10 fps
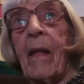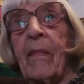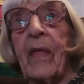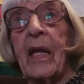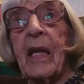
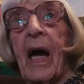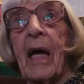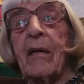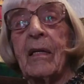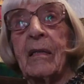And
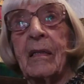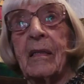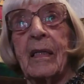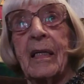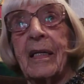
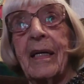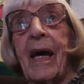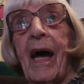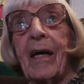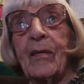then
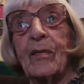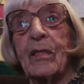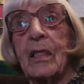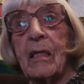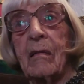I
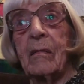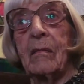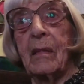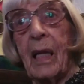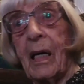used to
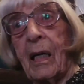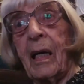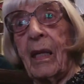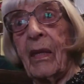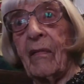
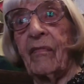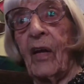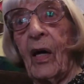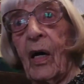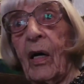lie on the
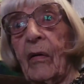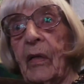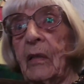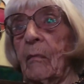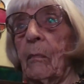floor
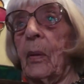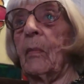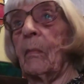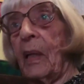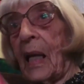
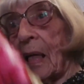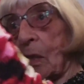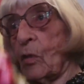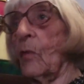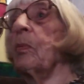and put your